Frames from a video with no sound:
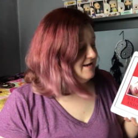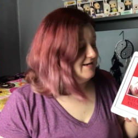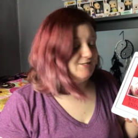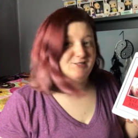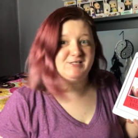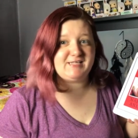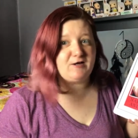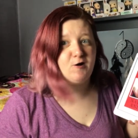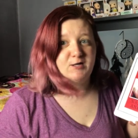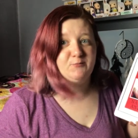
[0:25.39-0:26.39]
And it's just
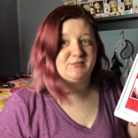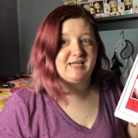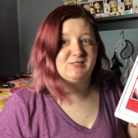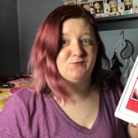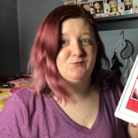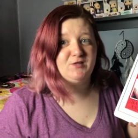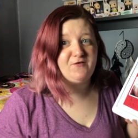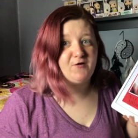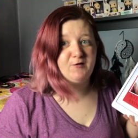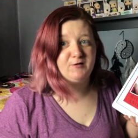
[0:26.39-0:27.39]
like a Harlequin Presents, so if you
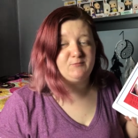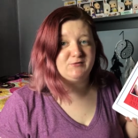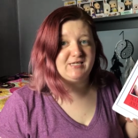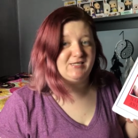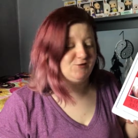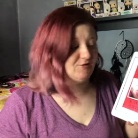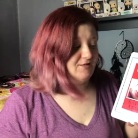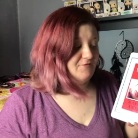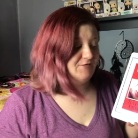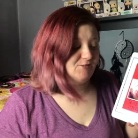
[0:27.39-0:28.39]
love Harlequin Presents, you're going
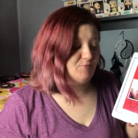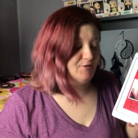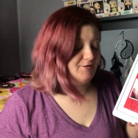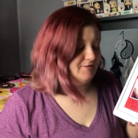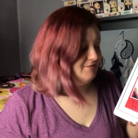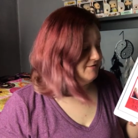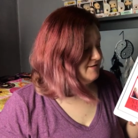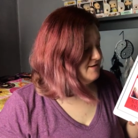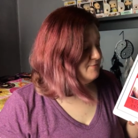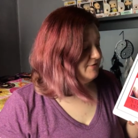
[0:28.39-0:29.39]
to love this book
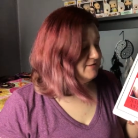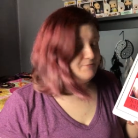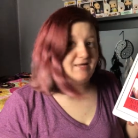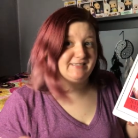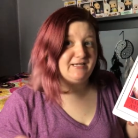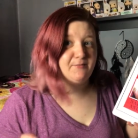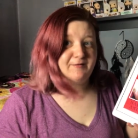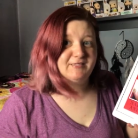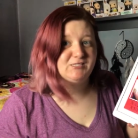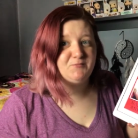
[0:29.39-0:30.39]
but the best thing
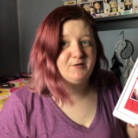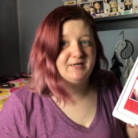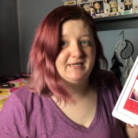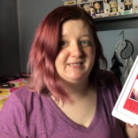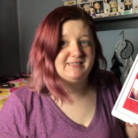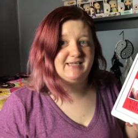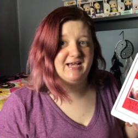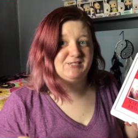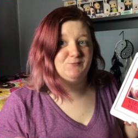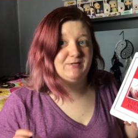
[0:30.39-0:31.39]
about this book is he
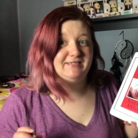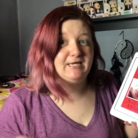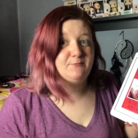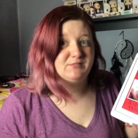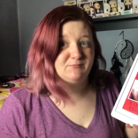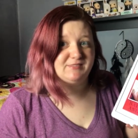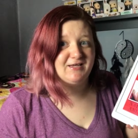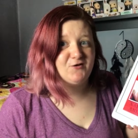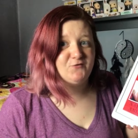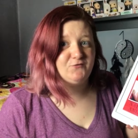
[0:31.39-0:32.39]
actually redeems
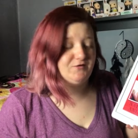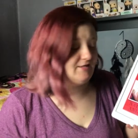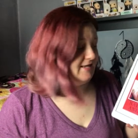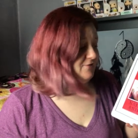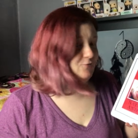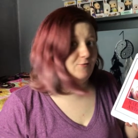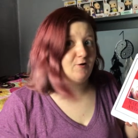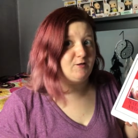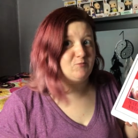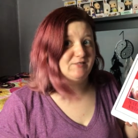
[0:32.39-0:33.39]
himself. And like you know in
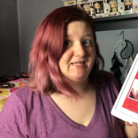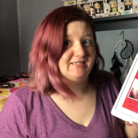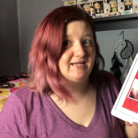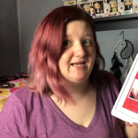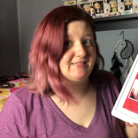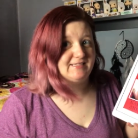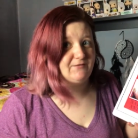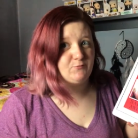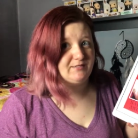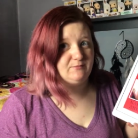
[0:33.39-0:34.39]
Harlequin Presents, the guys can
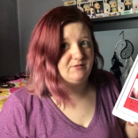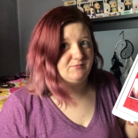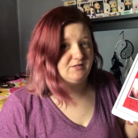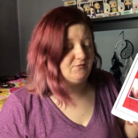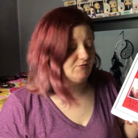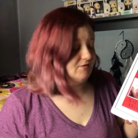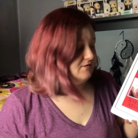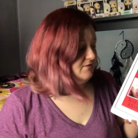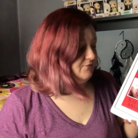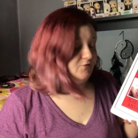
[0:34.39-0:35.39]
never redeem themselves.
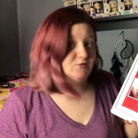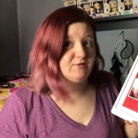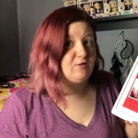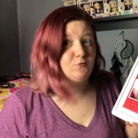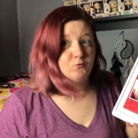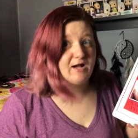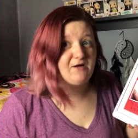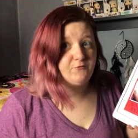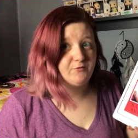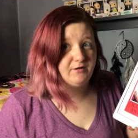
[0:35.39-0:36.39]
First of all, they don't
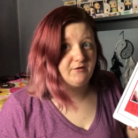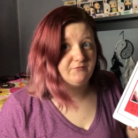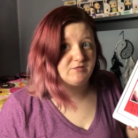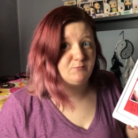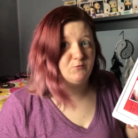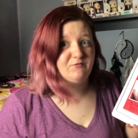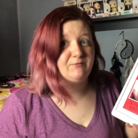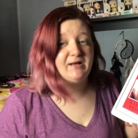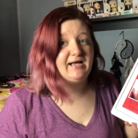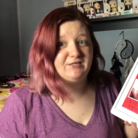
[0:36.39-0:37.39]
grovel enough. Some don't even
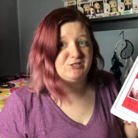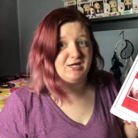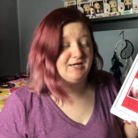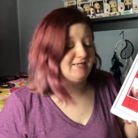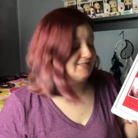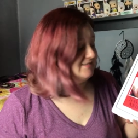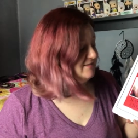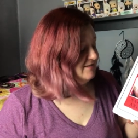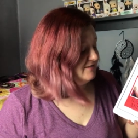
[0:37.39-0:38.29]
apologize.